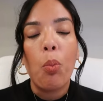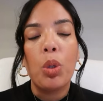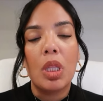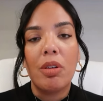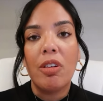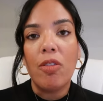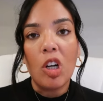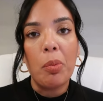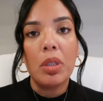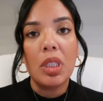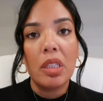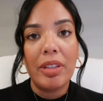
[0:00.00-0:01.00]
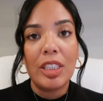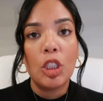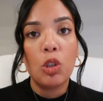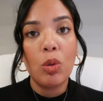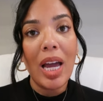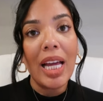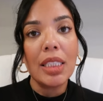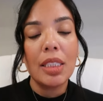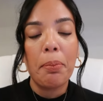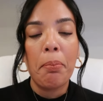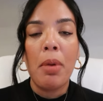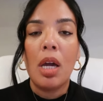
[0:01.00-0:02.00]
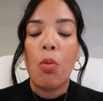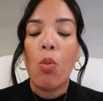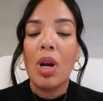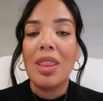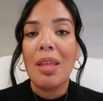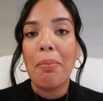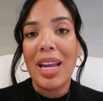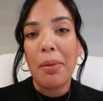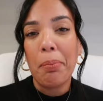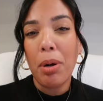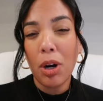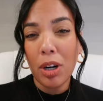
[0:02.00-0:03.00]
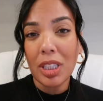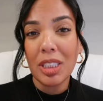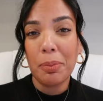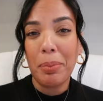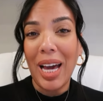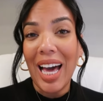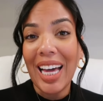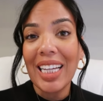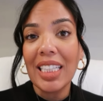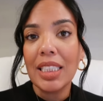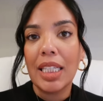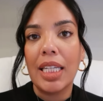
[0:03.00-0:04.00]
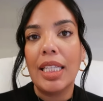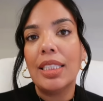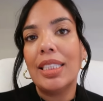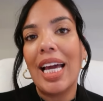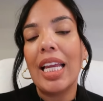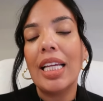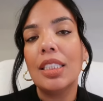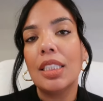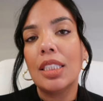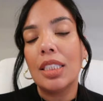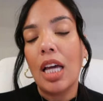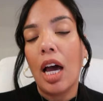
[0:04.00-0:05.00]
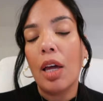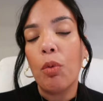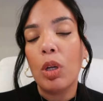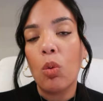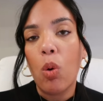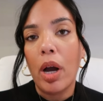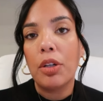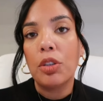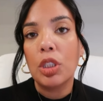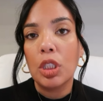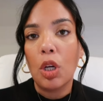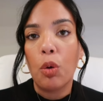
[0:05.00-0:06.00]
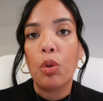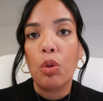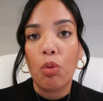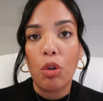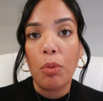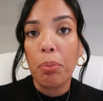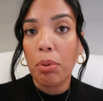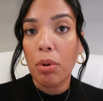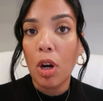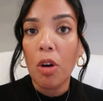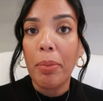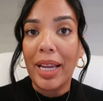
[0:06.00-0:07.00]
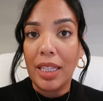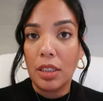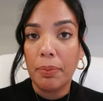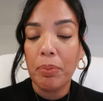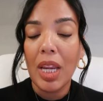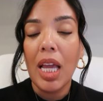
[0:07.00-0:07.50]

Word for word: With the Revocable Living Trust, one of the main perks behind it is that it does not require to go through probate.